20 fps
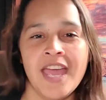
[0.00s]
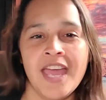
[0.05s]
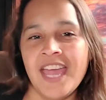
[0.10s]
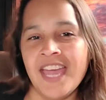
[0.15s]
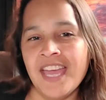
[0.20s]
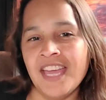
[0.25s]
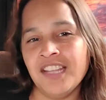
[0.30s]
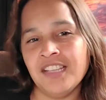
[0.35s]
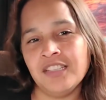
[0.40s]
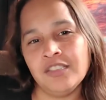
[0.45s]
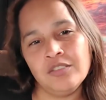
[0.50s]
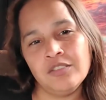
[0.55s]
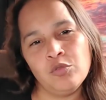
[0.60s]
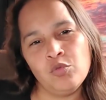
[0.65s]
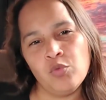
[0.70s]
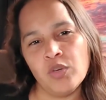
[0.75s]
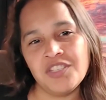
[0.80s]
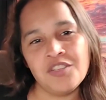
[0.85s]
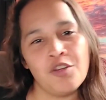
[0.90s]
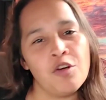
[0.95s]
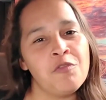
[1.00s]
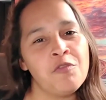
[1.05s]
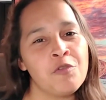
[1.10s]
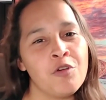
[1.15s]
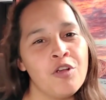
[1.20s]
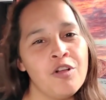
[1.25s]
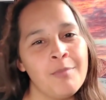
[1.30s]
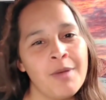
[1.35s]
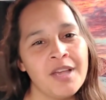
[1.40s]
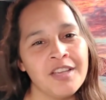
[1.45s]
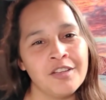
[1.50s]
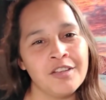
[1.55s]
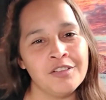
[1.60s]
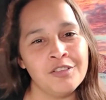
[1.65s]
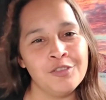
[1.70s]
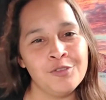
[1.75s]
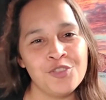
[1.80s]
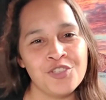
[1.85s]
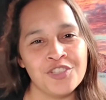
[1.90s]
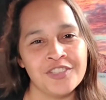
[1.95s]
and what's overall my
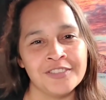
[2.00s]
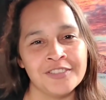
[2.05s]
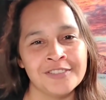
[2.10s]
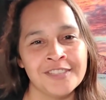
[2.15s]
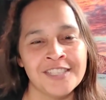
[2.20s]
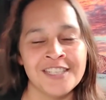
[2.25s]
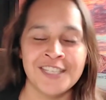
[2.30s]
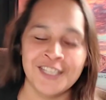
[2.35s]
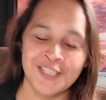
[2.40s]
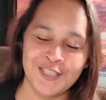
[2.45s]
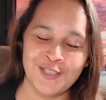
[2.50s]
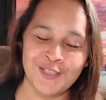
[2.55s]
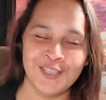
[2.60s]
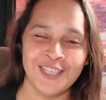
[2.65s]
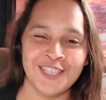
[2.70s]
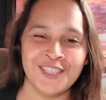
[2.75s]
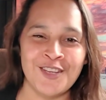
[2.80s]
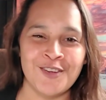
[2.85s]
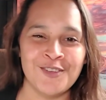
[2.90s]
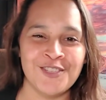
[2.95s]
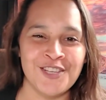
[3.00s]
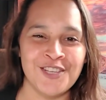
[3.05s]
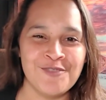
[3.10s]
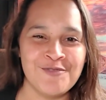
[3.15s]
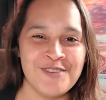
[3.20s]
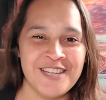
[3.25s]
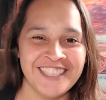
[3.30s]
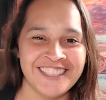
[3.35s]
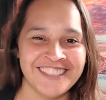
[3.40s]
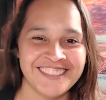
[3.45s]
conclusion. So let's go, shall we?